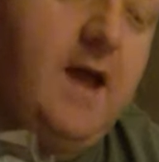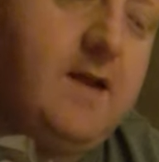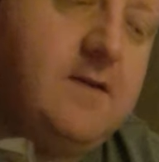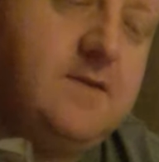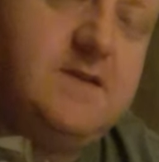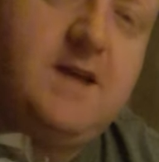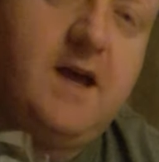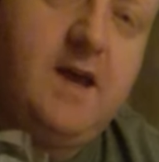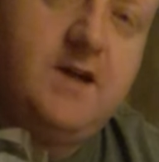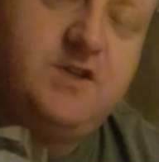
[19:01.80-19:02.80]
and
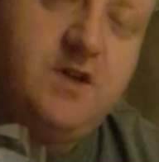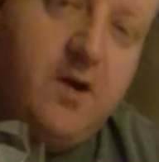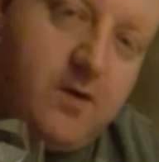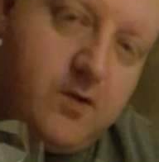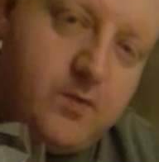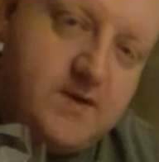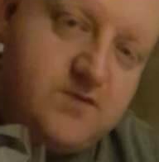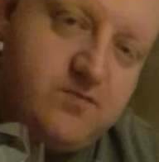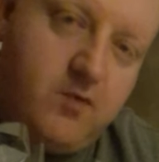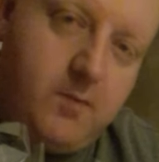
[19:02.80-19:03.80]
as you know, I
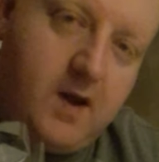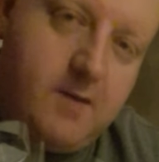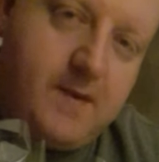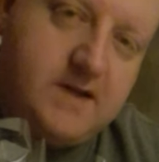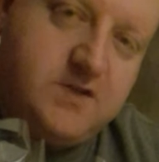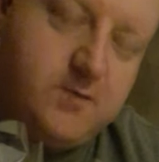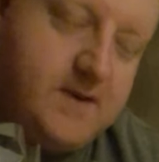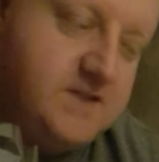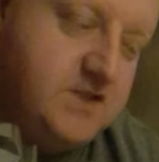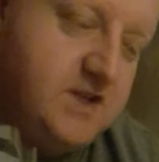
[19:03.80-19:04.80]
always reply back to your
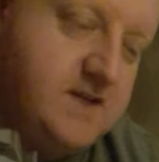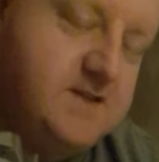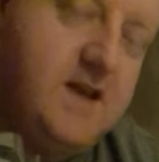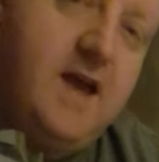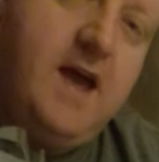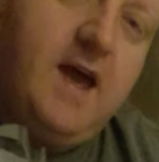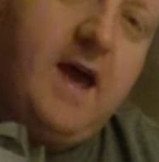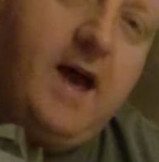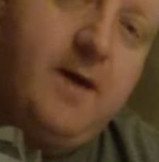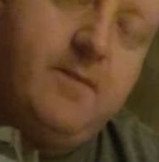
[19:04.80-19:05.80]
messages,
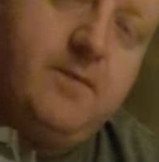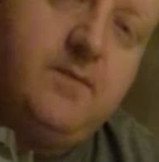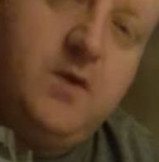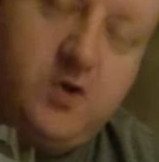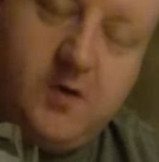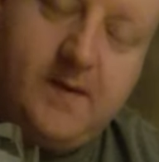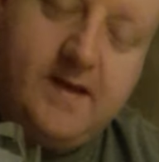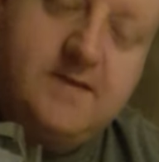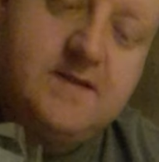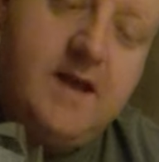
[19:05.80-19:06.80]
your
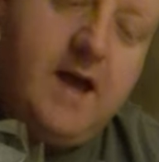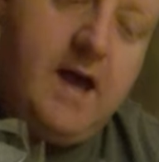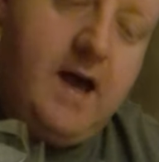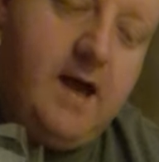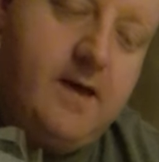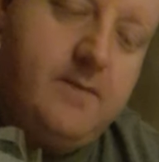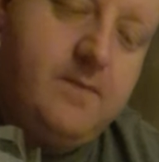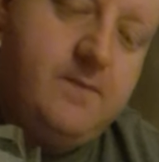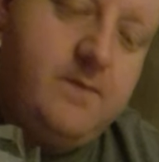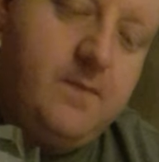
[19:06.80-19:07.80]
comments.
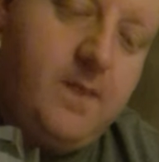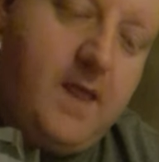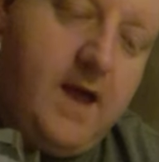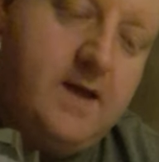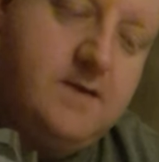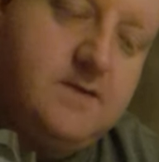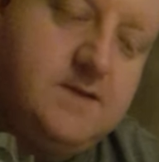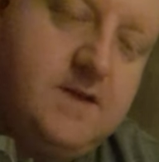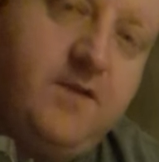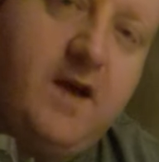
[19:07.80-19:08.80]

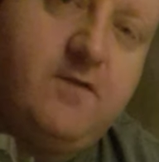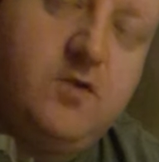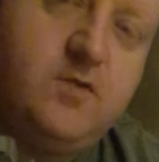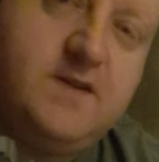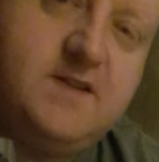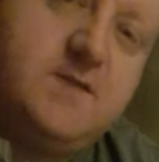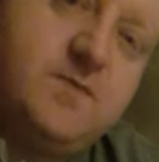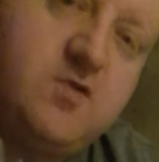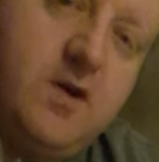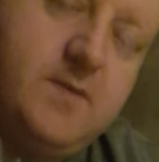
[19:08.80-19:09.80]
And if you haven't already
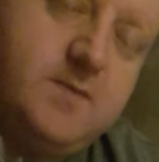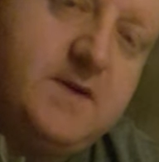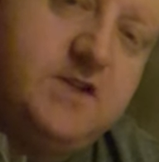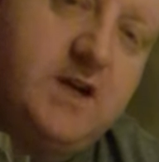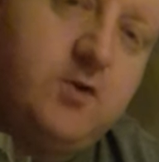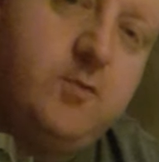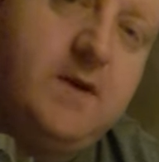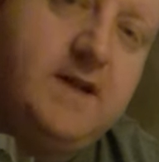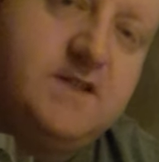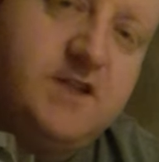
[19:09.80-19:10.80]
subscribed to my channel,
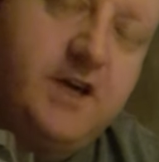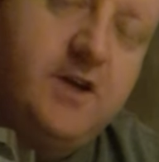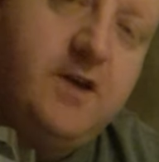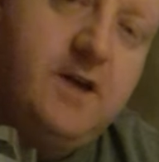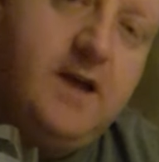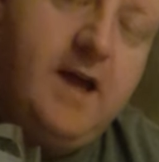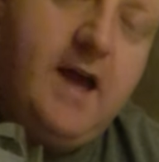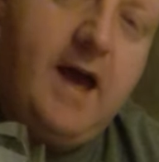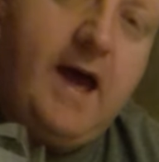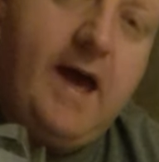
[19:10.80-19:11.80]
please do.
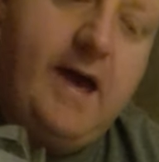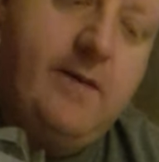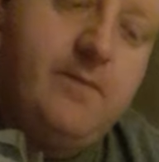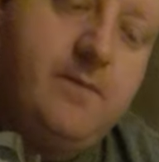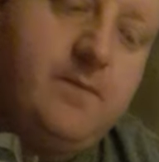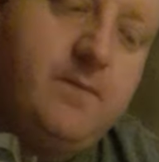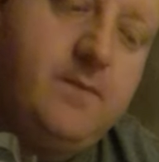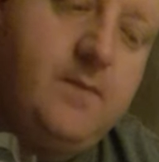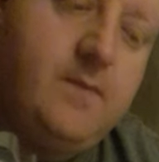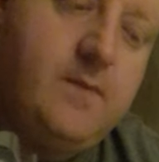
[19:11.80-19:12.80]
Don't
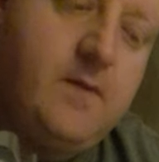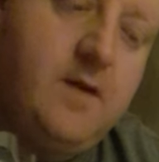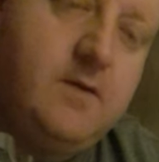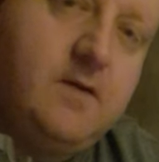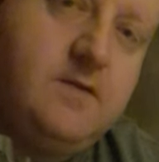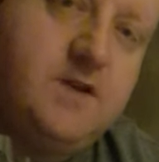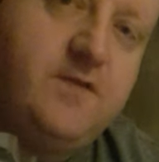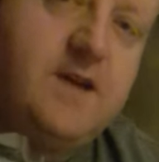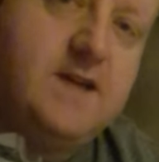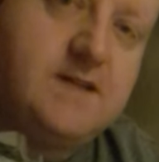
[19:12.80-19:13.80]

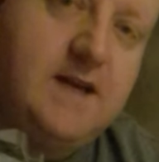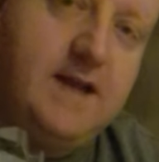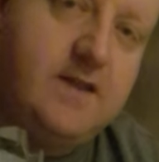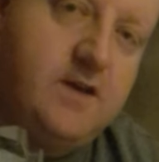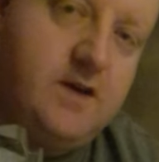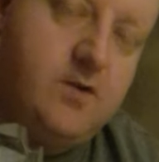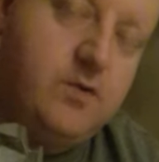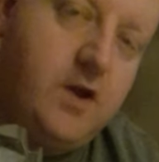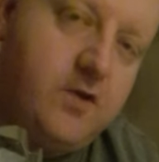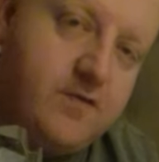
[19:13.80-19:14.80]
forget to click the
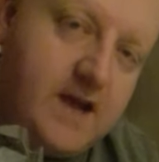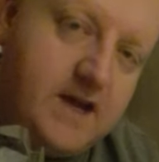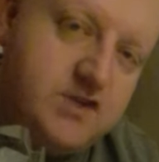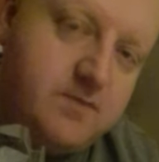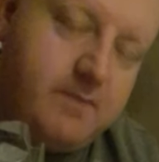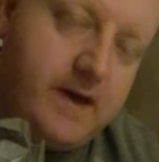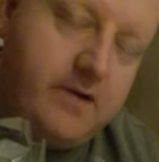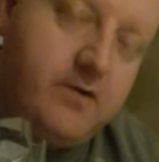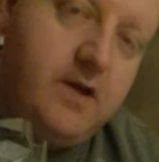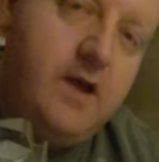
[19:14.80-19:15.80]
little notification
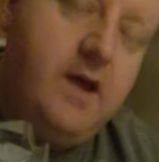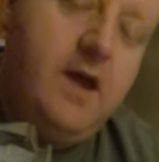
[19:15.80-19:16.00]
bell,